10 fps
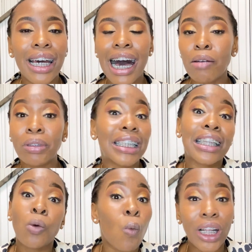It's
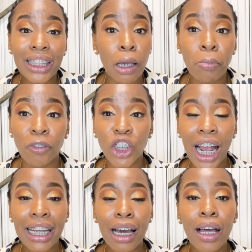like the WhatsApp of
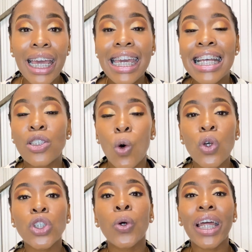China. It's
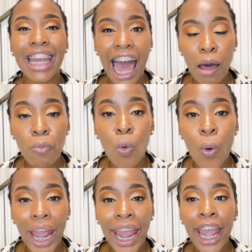also an app
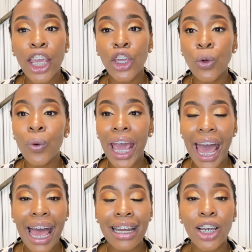where you
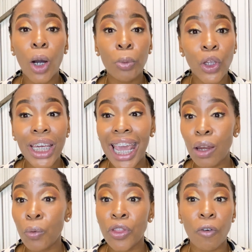can
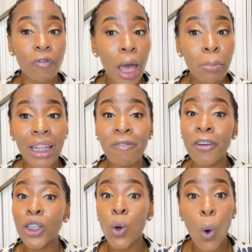communicate with your family,
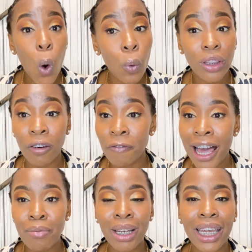video call with your
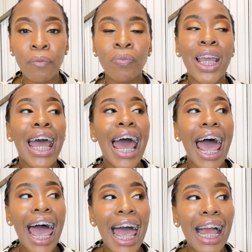family.
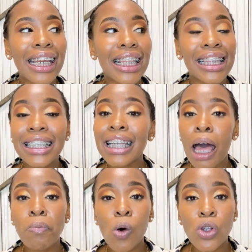And this
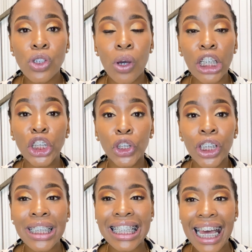app also
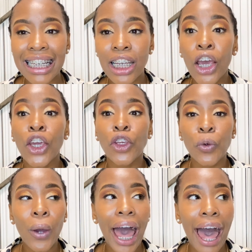assures that
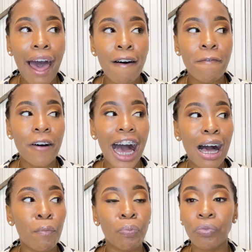you have
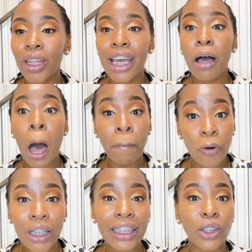a
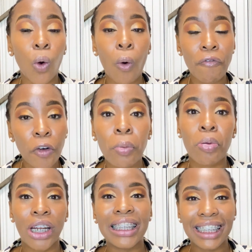print or
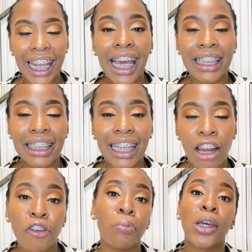footprint here in this
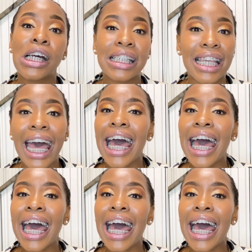country, because